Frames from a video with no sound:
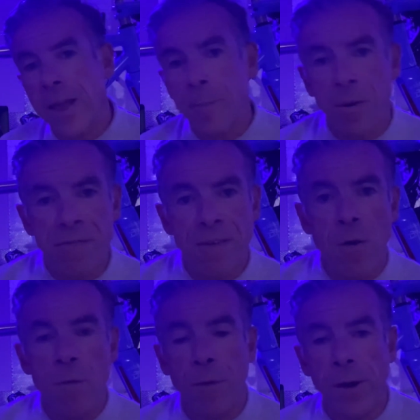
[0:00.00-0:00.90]
keep a
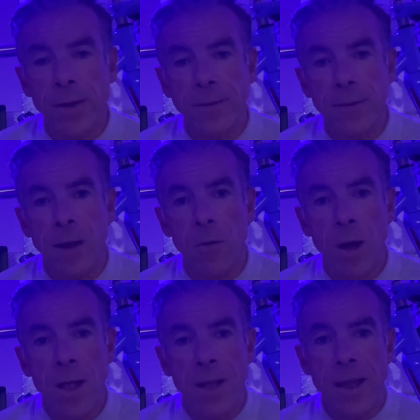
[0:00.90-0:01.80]
feel for it.
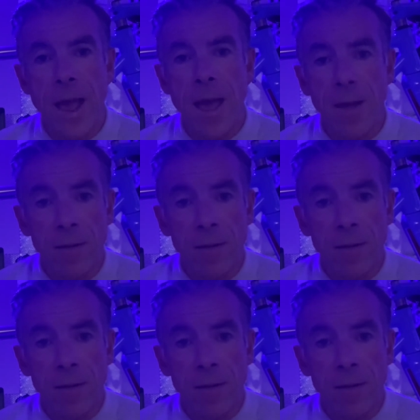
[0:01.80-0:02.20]
So yeah,